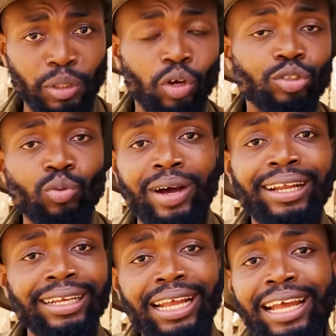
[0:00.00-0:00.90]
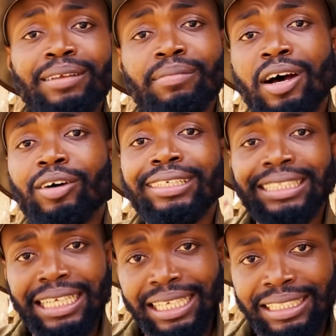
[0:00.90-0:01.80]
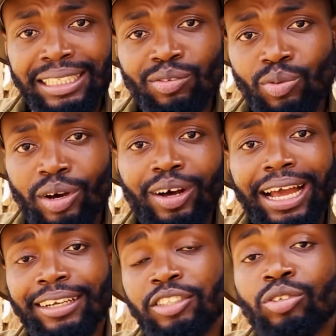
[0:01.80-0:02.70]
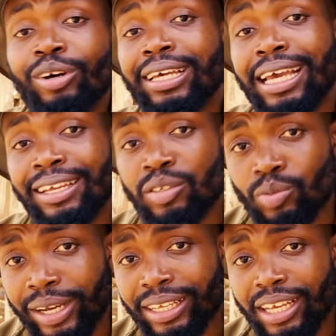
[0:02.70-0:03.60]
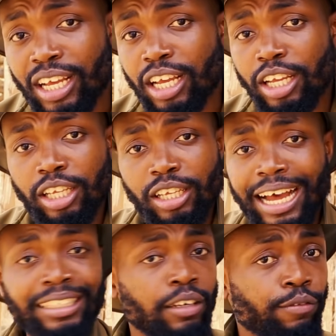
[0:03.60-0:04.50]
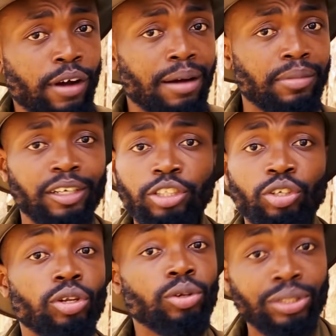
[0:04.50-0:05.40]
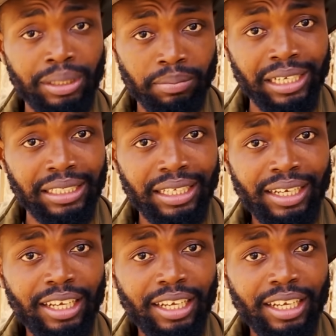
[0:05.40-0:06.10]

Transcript: Because when an animal is eating well and is not gaining weight, as a farmer, you're losing money.